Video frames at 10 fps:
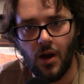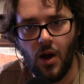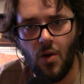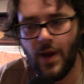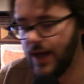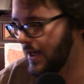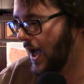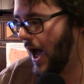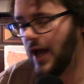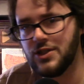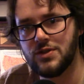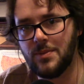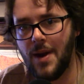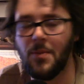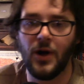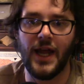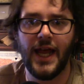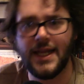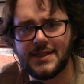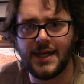oh, wait, I just remembered
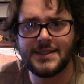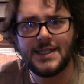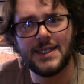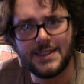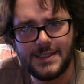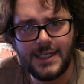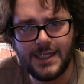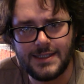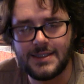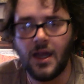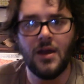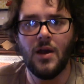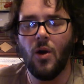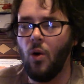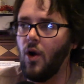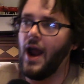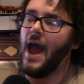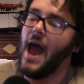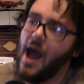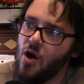it doesn't exist. Or
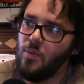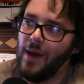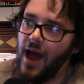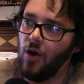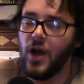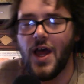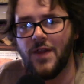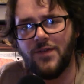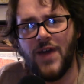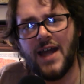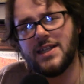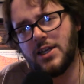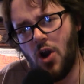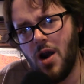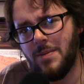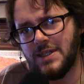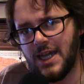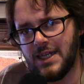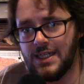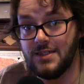how about the fact that carbon
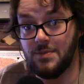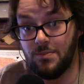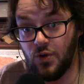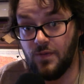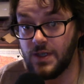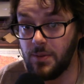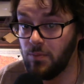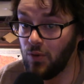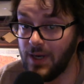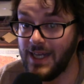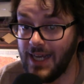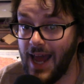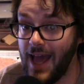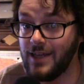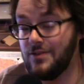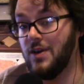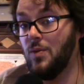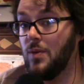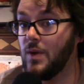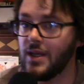dating has been proven to be pretty inaccurate
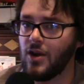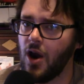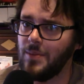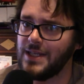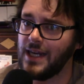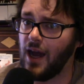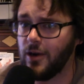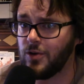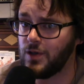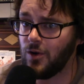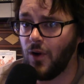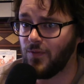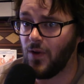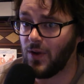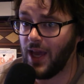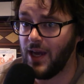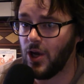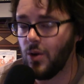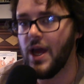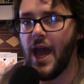when we carbon date a 100 year old
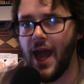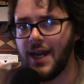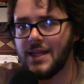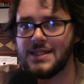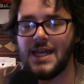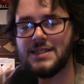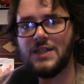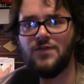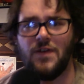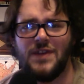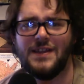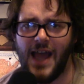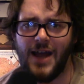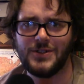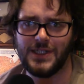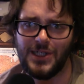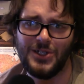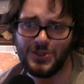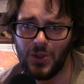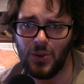volcano and it says it's 50,000
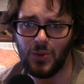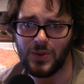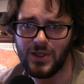years old?